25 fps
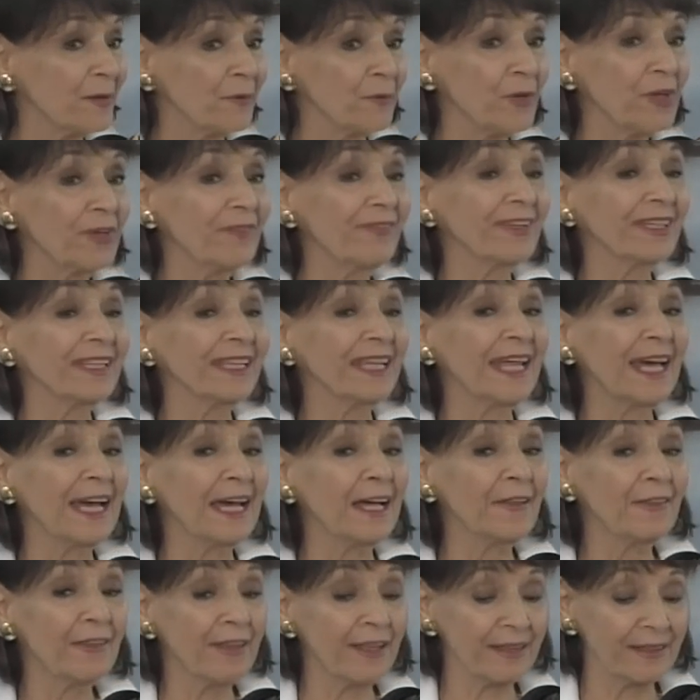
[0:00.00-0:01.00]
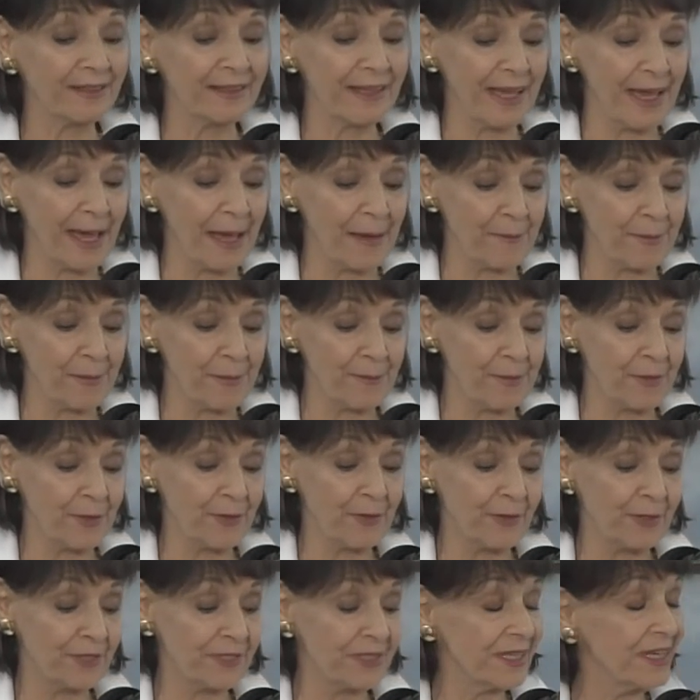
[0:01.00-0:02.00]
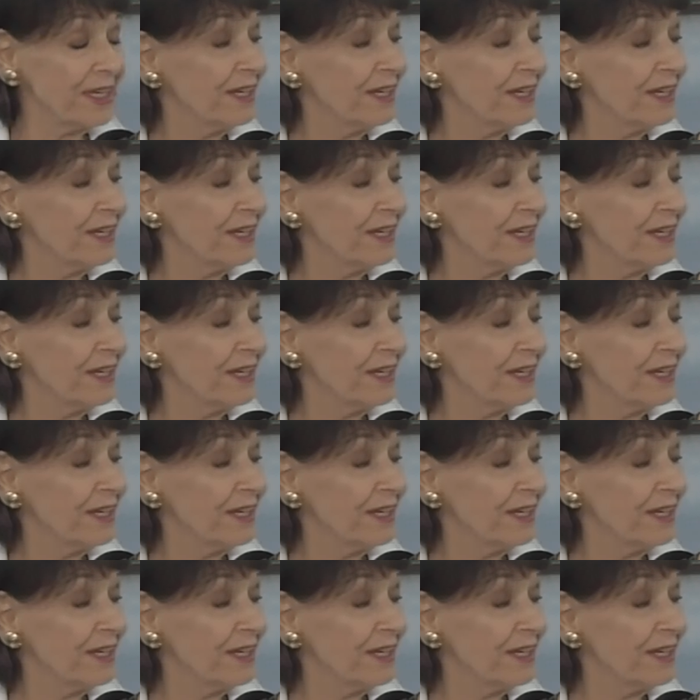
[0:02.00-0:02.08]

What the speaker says: We've allowed that to happen because